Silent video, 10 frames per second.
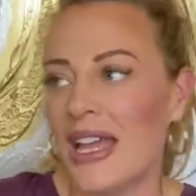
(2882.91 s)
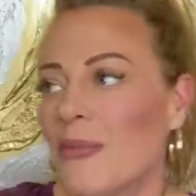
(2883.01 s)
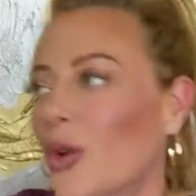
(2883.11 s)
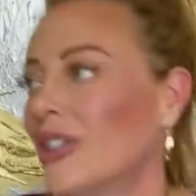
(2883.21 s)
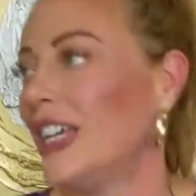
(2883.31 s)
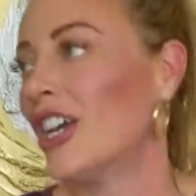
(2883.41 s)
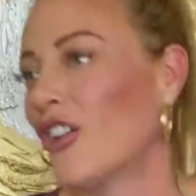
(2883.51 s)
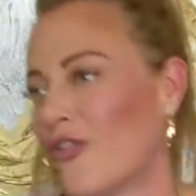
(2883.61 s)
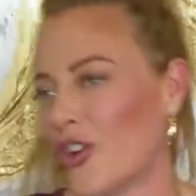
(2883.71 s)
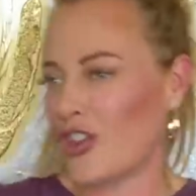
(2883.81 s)
am only here
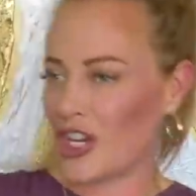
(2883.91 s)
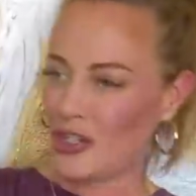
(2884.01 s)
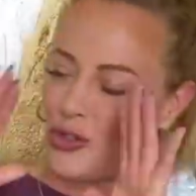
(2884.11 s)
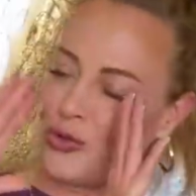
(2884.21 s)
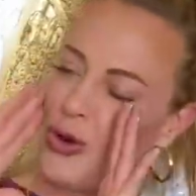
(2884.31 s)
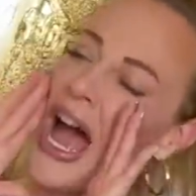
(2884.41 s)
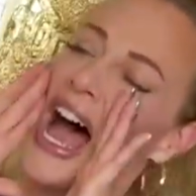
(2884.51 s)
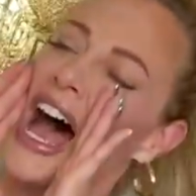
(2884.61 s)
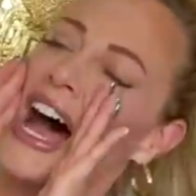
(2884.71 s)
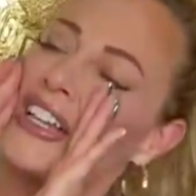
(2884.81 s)
for the trash
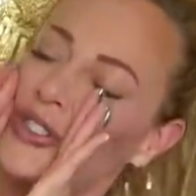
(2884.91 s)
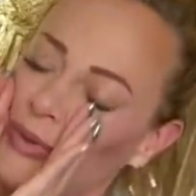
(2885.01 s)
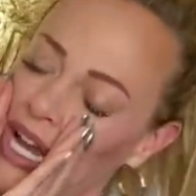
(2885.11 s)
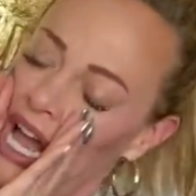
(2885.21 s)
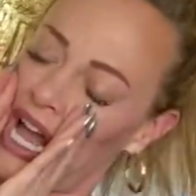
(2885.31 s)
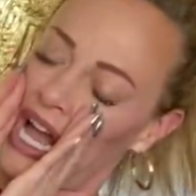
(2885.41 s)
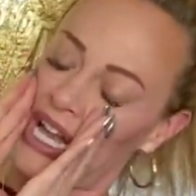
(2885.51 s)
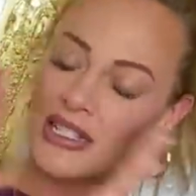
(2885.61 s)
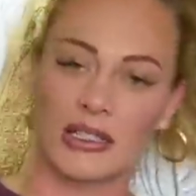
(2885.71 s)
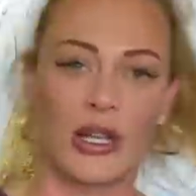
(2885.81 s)

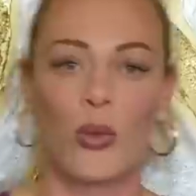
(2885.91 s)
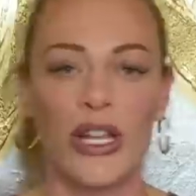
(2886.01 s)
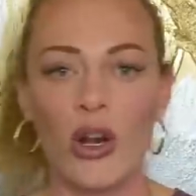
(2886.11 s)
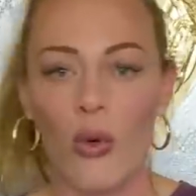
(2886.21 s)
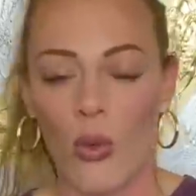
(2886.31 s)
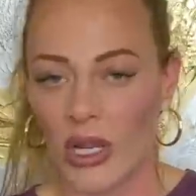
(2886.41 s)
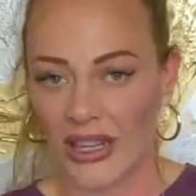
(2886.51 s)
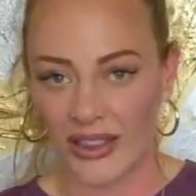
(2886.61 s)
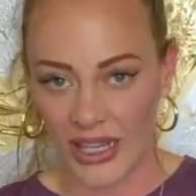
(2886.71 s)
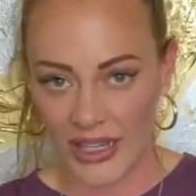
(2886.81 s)
guys. Like, we don't want to
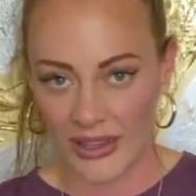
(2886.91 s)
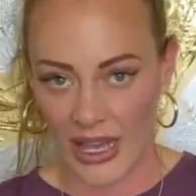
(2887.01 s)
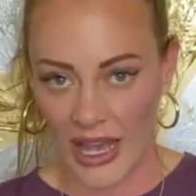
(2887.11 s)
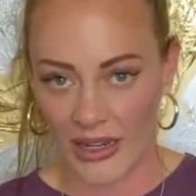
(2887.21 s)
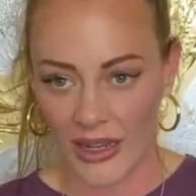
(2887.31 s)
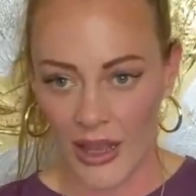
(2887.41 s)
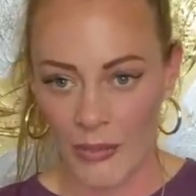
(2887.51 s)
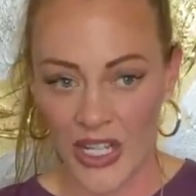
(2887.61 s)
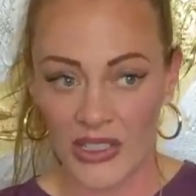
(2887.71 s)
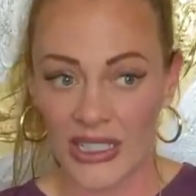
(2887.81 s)
think that,
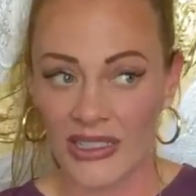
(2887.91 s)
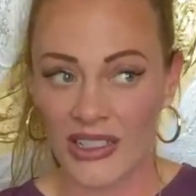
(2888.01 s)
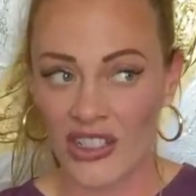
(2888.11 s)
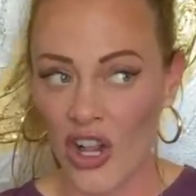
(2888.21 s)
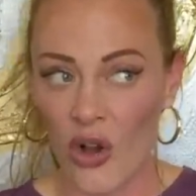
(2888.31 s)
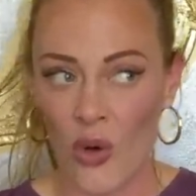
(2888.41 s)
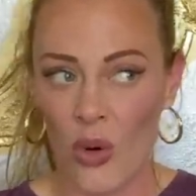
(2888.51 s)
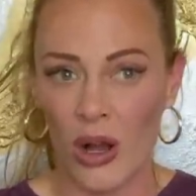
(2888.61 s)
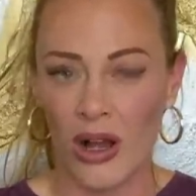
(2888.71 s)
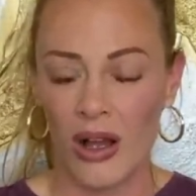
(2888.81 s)
because it's
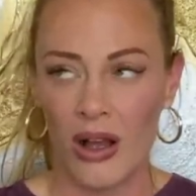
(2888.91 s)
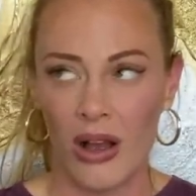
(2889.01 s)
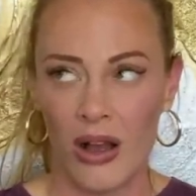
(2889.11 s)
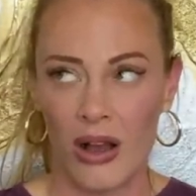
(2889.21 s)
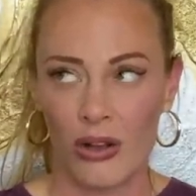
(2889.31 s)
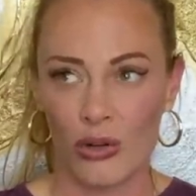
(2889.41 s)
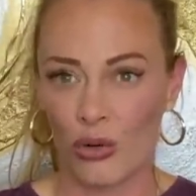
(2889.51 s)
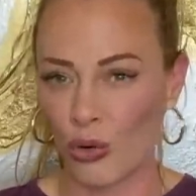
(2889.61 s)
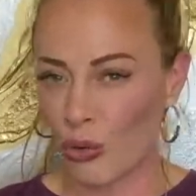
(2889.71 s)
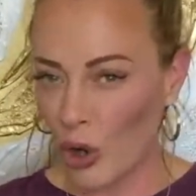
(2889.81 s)
so
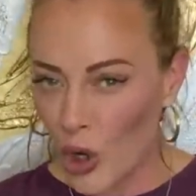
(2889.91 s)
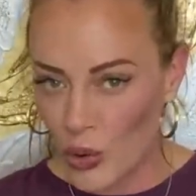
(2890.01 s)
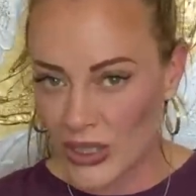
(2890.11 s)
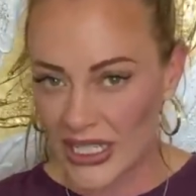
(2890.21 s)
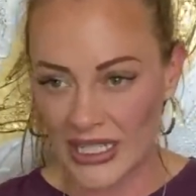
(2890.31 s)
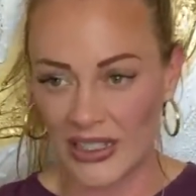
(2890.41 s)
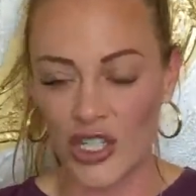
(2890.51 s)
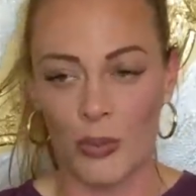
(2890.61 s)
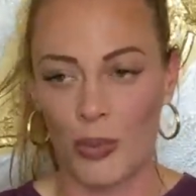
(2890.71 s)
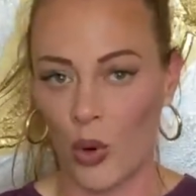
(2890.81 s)
gross. It's such
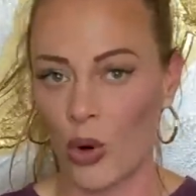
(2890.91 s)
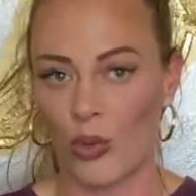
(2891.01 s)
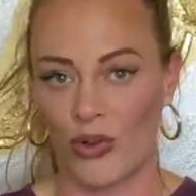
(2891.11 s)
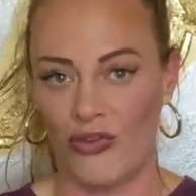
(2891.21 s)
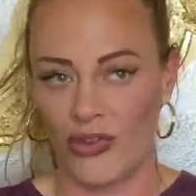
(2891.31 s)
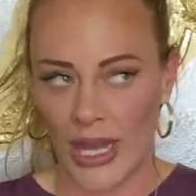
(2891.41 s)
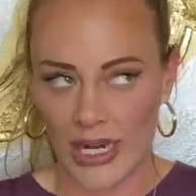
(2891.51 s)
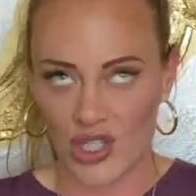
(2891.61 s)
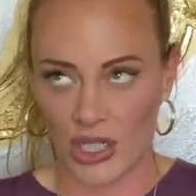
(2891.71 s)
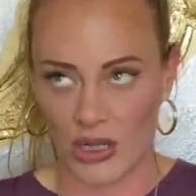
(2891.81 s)
a poor
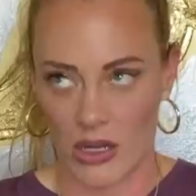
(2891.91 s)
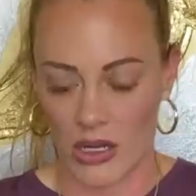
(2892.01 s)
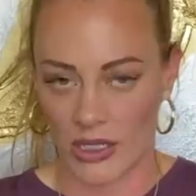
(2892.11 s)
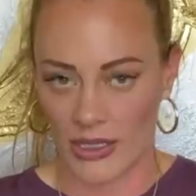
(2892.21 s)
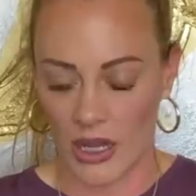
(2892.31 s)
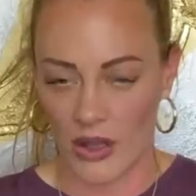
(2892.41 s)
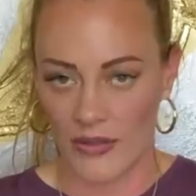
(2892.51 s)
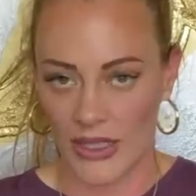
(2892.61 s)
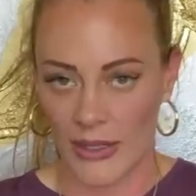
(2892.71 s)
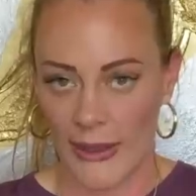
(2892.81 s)
reflection on ourselves.